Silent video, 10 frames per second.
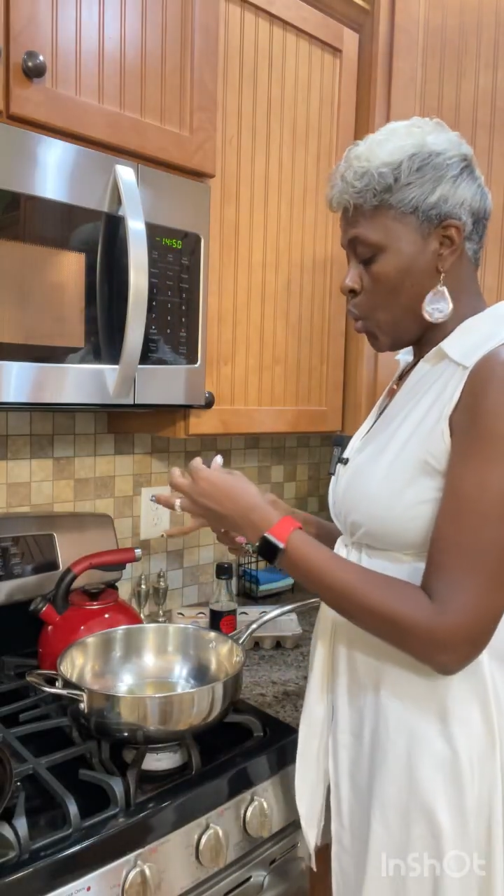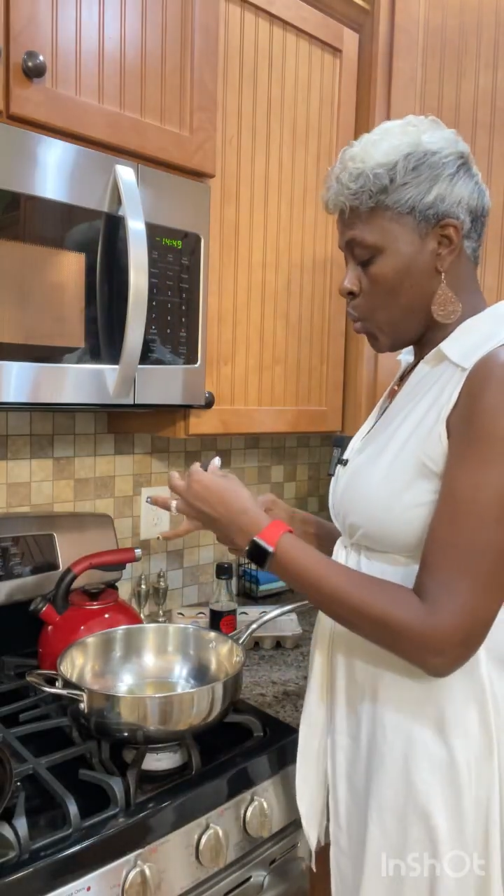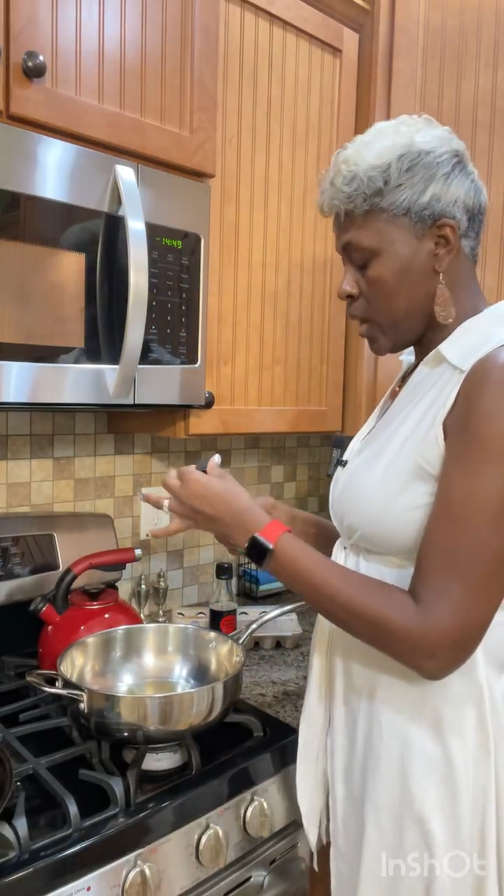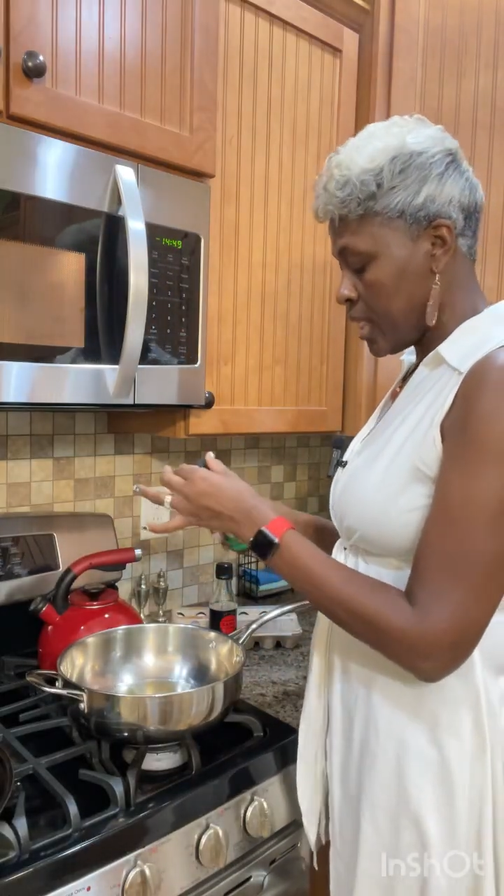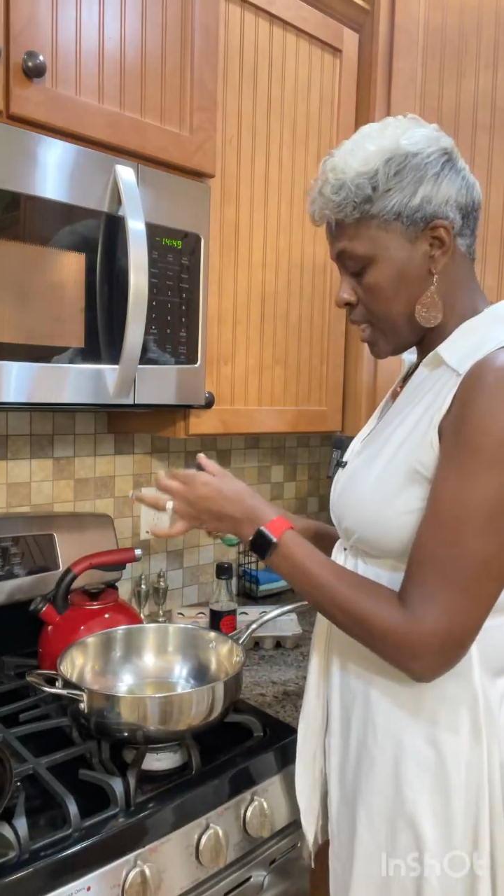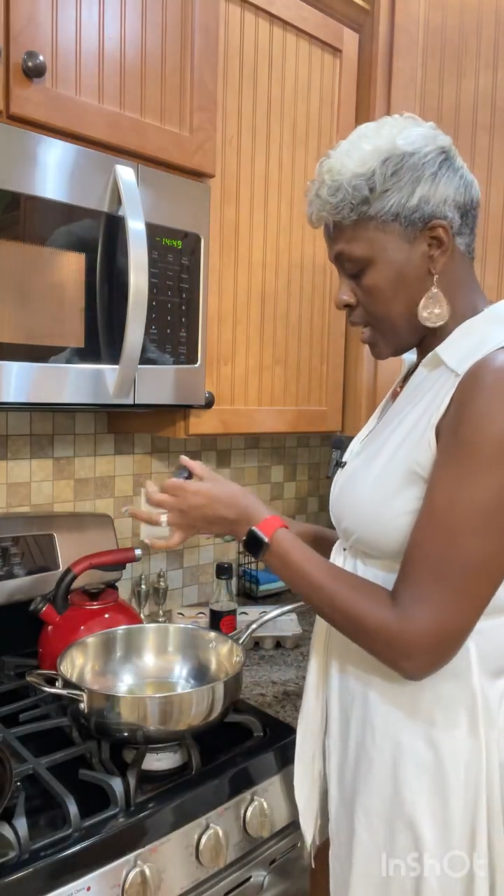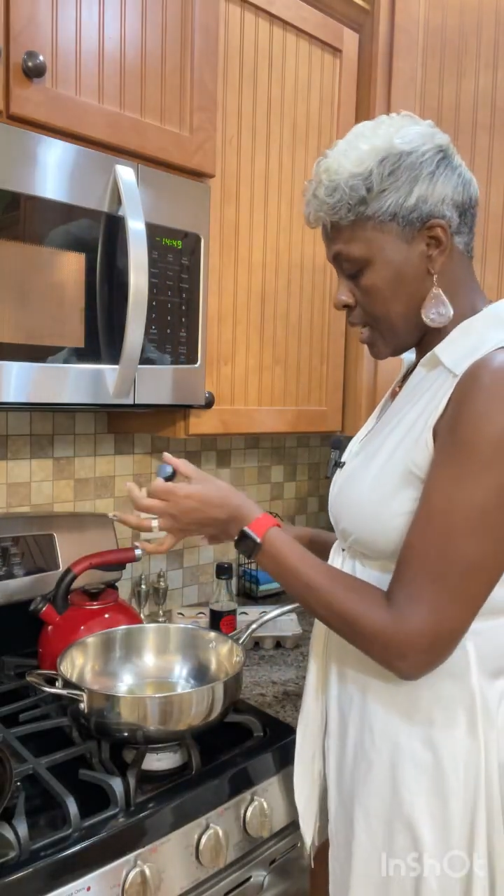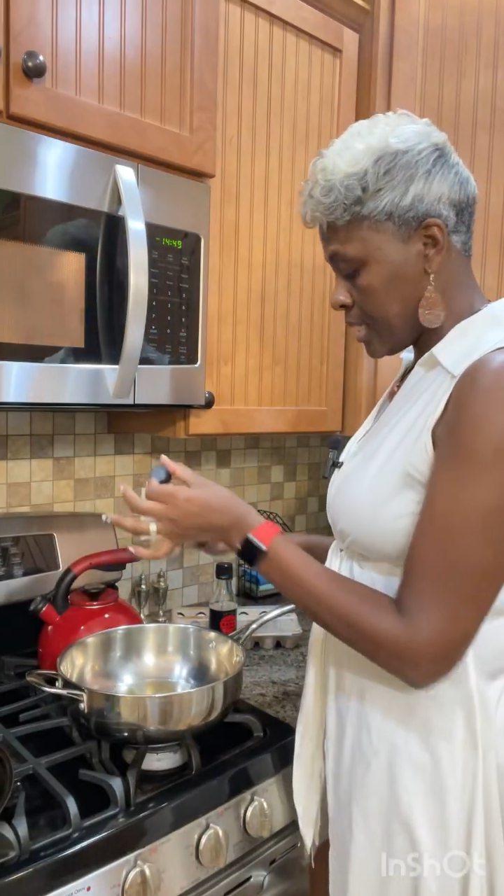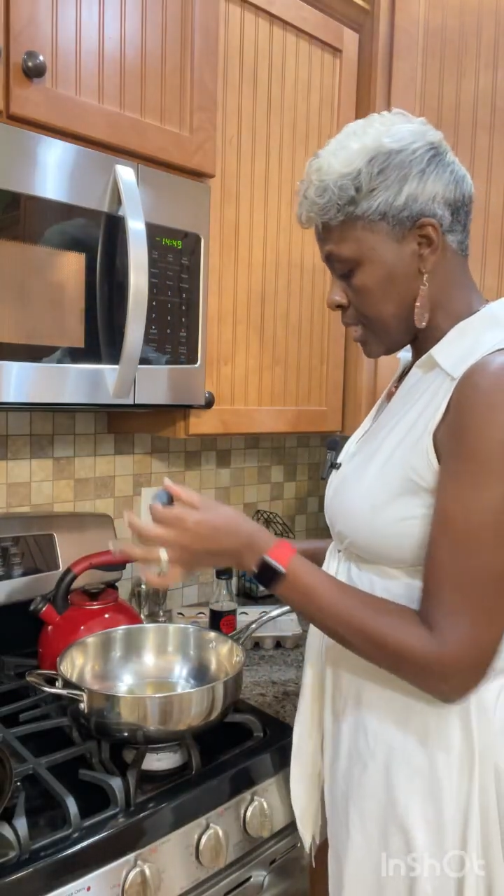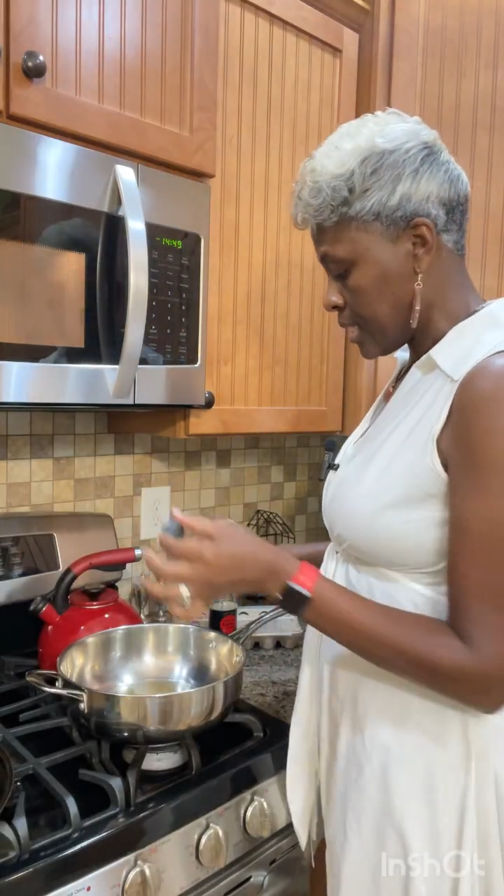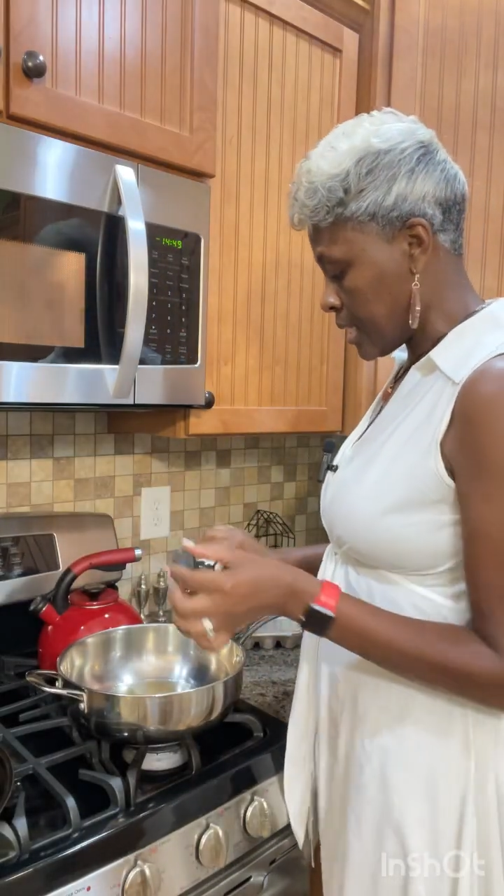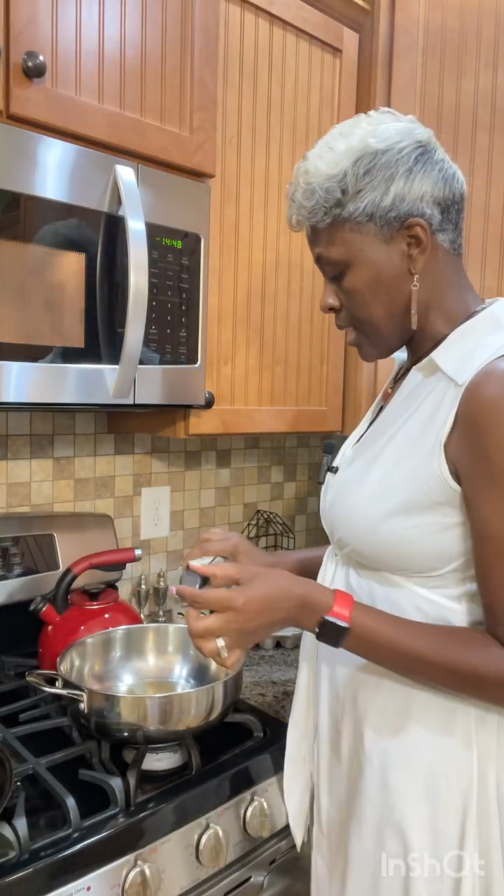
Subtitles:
with this.